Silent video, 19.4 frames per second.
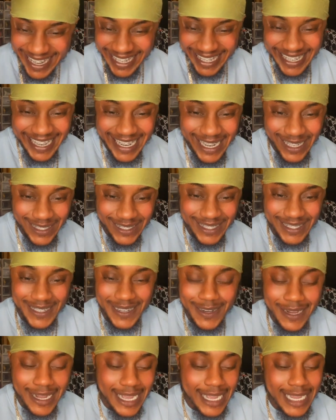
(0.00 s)

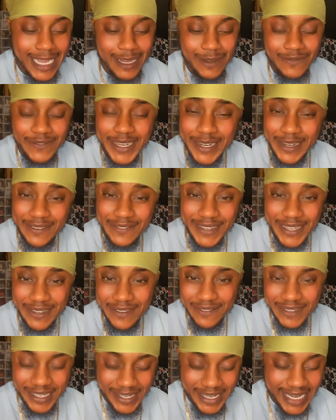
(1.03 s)
So I am very, very,
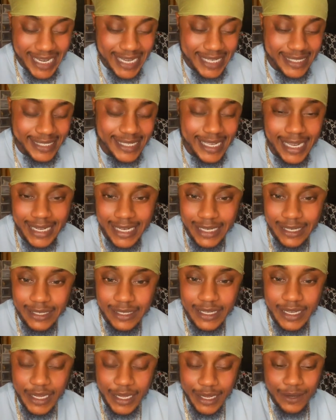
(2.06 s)
very excited
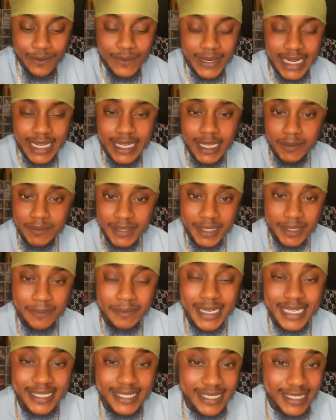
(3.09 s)
when it comes to
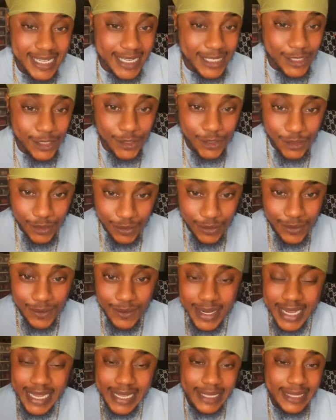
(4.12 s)
my stage 2,
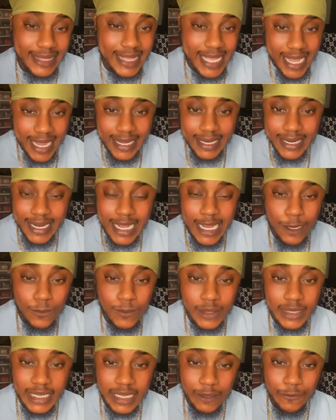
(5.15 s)
and that I
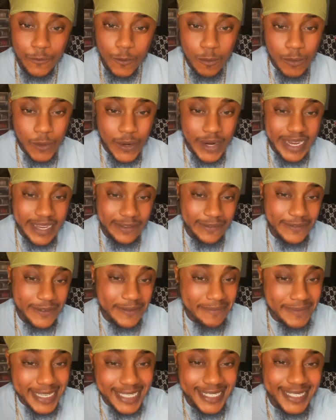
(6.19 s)
will give you more
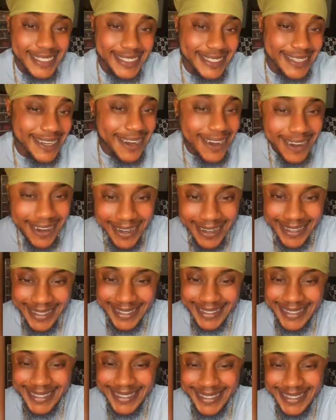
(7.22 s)
information
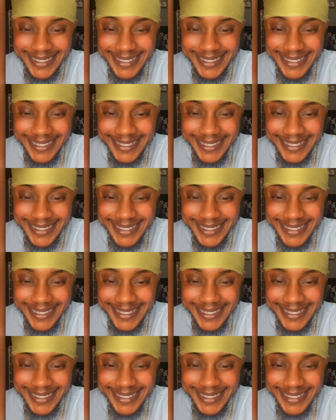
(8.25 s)
on.